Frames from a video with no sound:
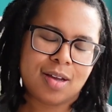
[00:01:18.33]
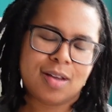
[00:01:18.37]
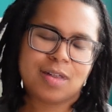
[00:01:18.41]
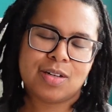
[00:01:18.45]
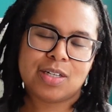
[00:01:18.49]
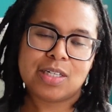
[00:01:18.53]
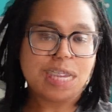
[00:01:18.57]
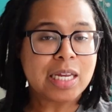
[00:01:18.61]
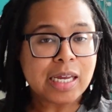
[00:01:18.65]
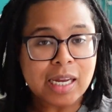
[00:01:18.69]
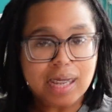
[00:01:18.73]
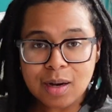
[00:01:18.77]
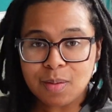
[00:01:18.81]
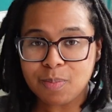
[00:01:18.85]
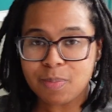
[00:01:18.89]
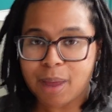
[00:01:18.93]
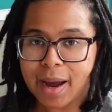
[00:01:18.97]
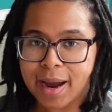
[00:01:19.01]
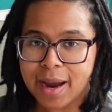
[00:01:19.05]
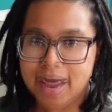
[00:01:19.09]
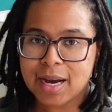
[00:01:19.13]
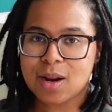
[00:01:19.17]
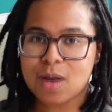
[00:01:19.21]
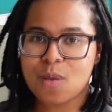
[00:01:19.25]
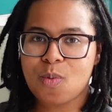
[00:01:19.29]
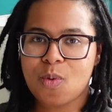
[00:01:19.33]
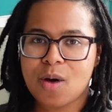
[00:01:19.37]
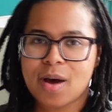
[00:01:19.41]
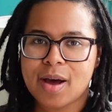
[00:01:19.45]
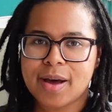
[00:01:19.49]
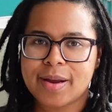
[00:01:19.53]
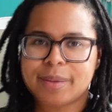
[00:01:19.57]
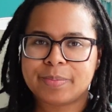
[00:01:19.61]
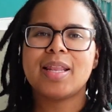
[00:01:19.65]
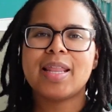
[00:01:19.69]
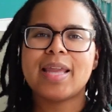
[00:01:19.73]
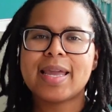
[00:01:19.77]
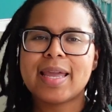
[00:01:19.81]
seen by
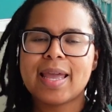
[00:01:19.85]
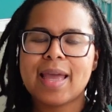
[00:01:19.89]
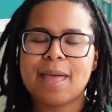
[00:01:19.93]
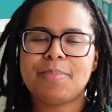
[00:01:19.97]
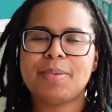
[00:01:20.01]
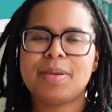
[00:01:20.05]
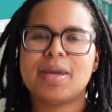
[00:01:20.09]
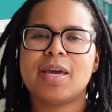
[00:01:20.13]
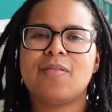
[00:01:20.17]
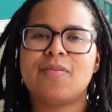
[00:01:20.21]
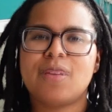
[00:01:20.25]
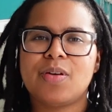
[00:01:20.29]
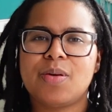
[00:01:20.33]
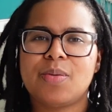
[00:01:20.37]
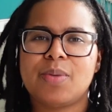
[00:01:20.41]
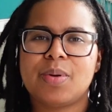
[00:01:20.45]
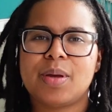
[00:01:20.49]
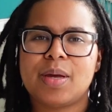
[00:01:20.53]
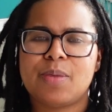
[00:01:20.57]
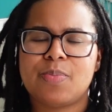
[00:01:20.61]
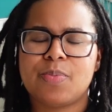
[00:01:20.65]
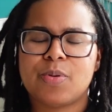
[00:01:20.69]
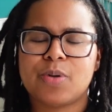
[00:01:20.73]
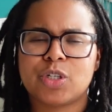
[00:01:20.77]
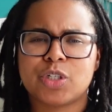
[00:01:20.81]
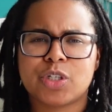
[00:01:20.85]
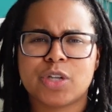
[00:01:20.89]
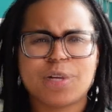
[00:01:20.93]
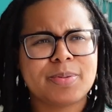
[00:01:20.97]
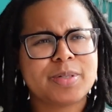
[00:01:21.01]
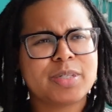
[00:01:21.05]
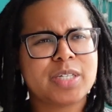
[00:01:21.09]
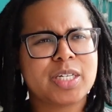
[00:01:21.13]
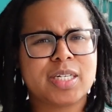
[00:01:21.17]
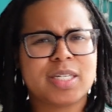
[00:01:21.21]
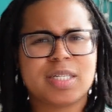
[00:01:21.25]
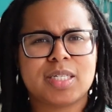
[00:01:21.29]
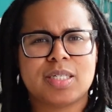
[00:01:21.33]
anyone, they kept giving me
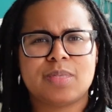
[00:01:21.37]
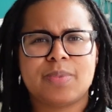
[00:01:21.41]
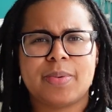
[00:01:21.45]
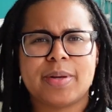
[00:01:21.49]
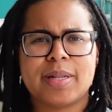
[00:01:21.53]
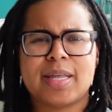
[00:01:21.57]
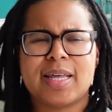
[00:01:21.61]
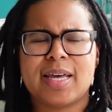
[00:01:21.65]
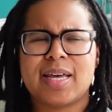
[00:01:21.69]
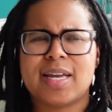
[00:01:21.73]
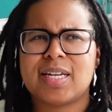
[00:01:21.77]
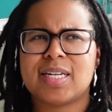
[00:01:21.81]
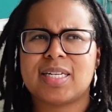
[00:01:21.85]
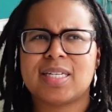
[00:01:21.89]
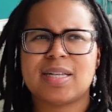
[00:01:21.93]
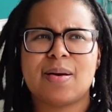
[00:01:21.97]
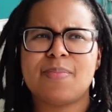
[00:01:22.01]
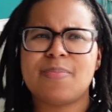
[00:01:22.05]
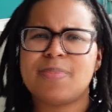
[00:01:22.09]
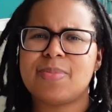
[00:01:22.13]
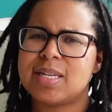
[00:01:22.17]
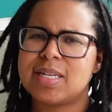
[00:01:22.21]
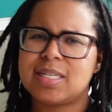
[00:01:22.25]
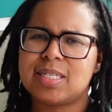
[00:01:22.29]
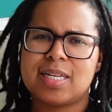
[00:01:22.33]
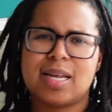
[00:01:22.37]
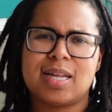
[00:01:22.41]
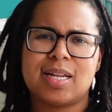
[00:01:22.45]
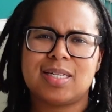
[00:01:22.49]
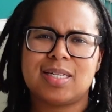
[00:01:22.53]
prescriptions, but then something said